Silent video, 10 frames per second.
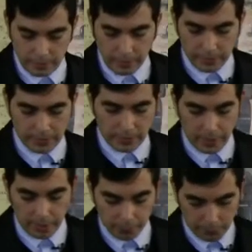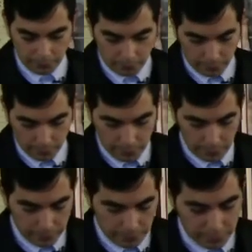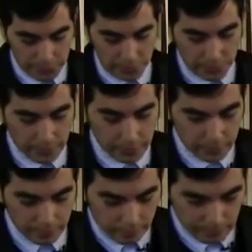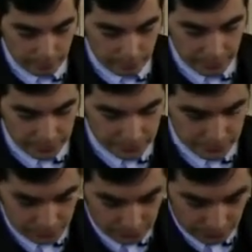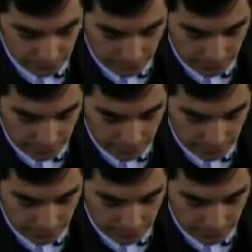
He is now formally preaching the message.